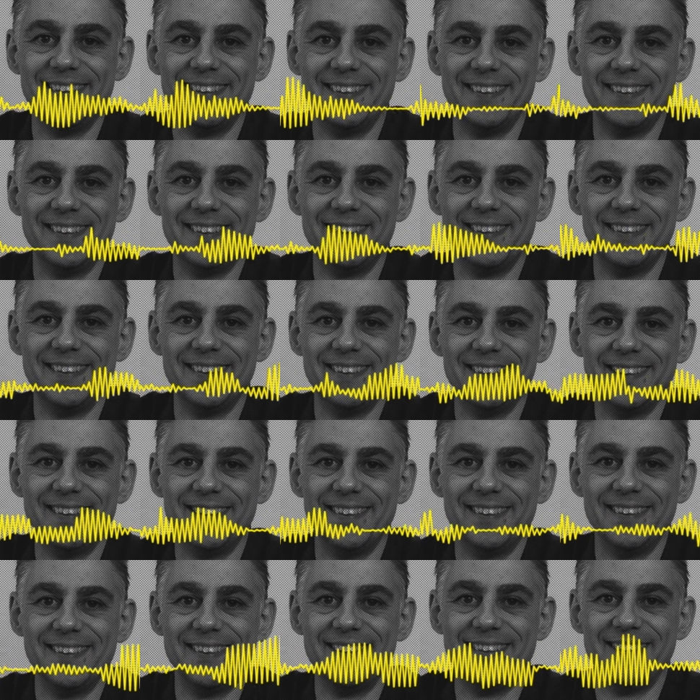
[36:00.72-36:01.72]
of text and we
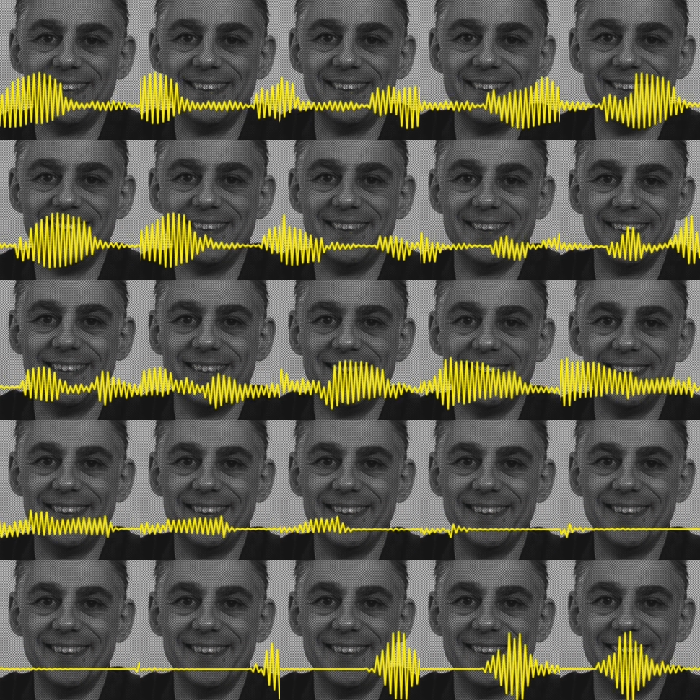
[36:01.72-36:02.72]
need to draw a circle around.
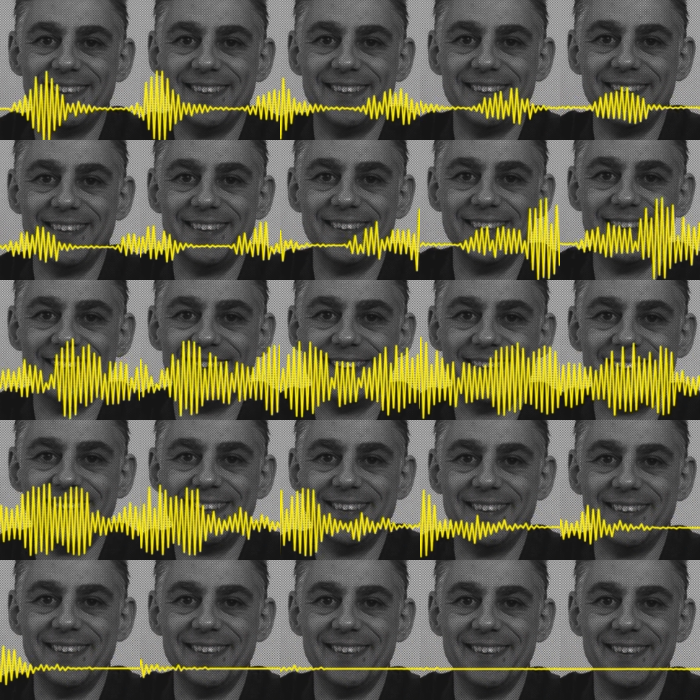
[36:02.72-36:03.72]
They know
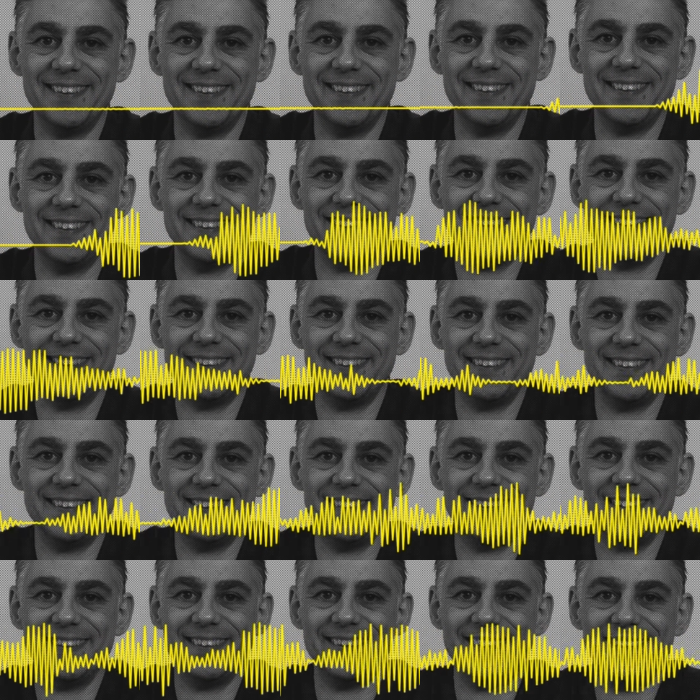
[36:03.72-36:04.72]
that. Whereas
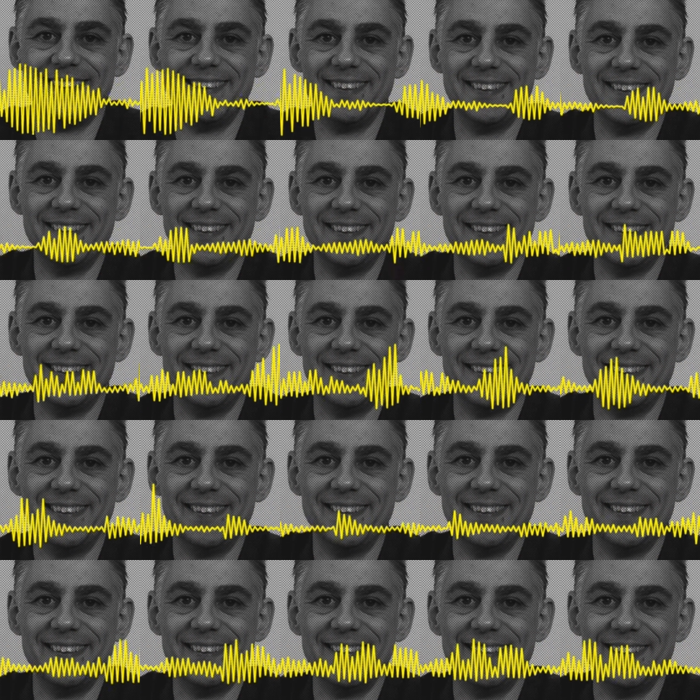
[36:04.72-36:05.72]
I've worked with some
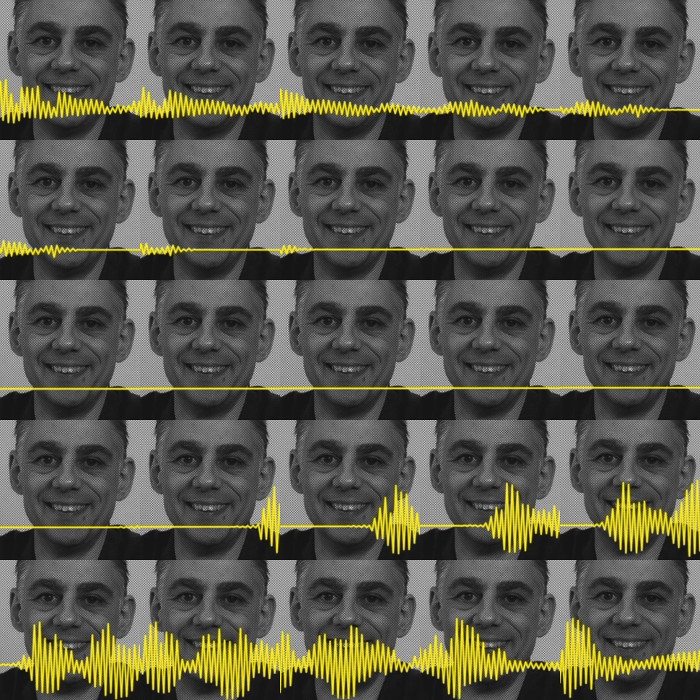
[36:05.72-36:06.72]
graphic designers
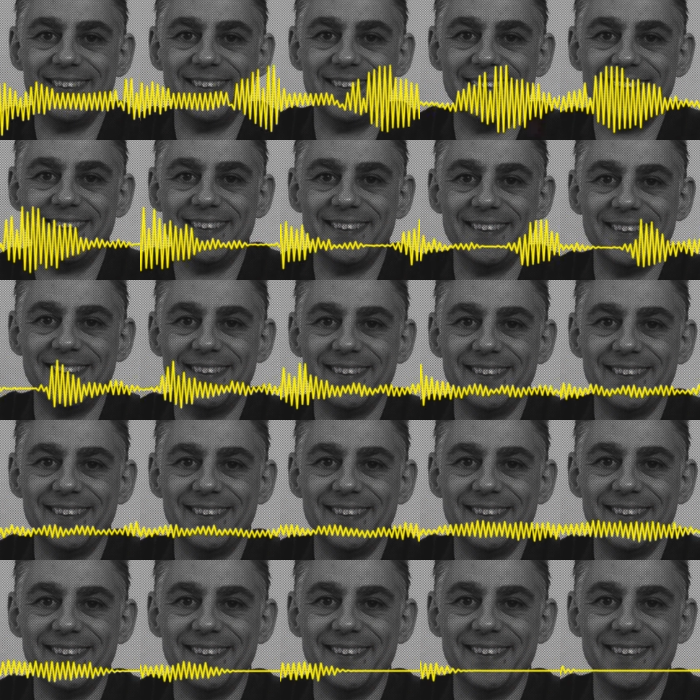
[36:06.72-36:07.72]
who are not
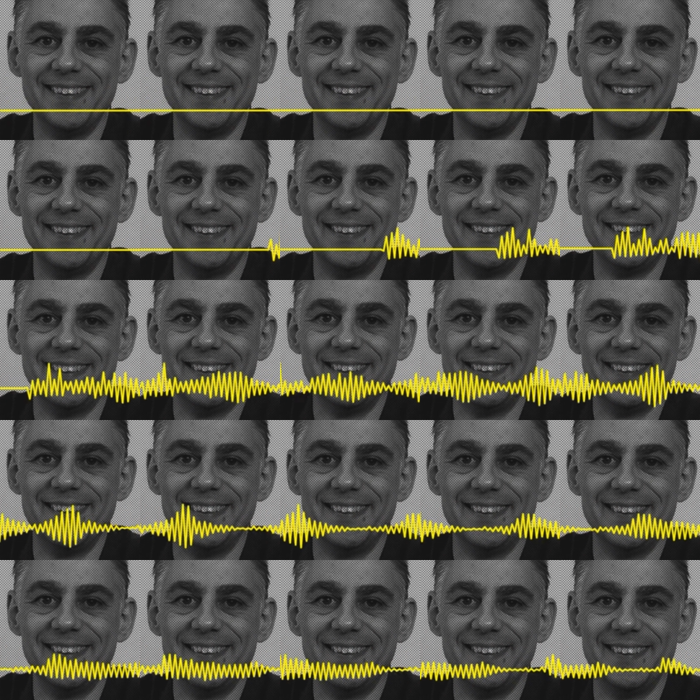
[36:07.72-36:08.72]
gamers and it was
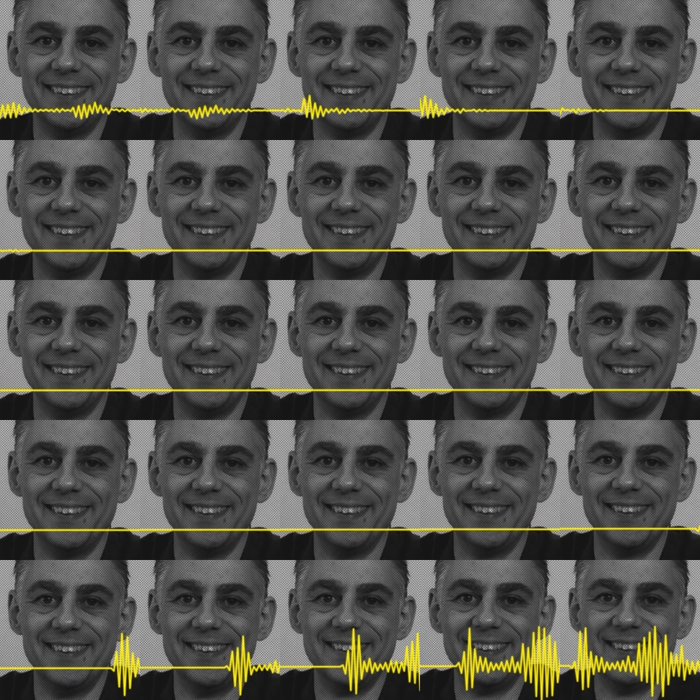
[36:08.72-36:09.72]
painful.
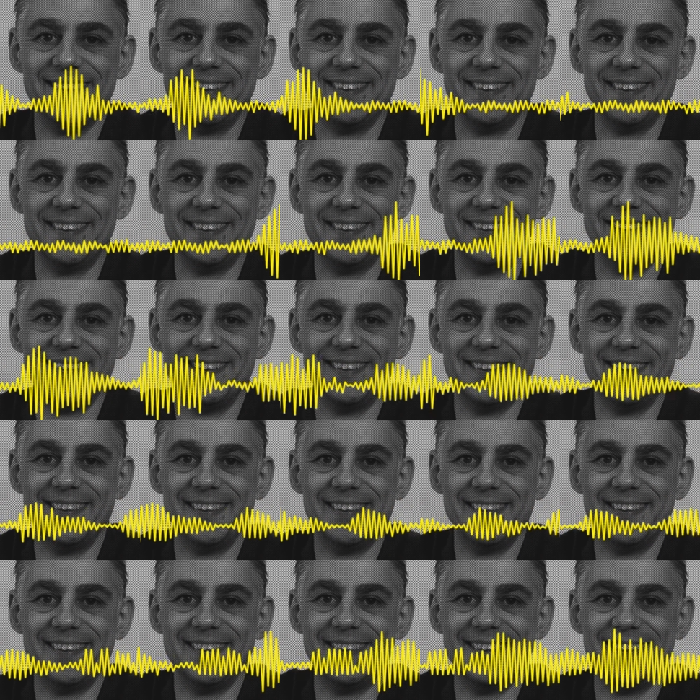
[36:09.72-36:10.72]
Because their
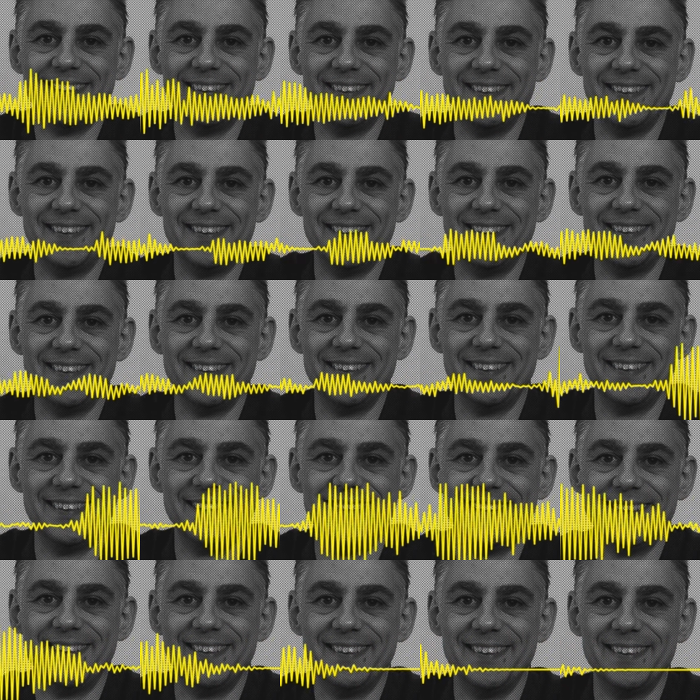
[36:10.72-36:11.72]
graphic design skills are
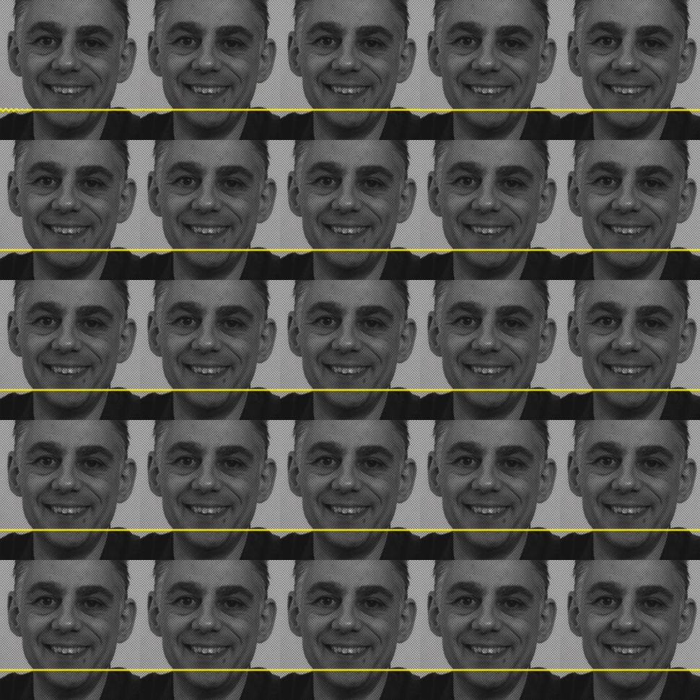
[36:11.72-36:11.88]
good,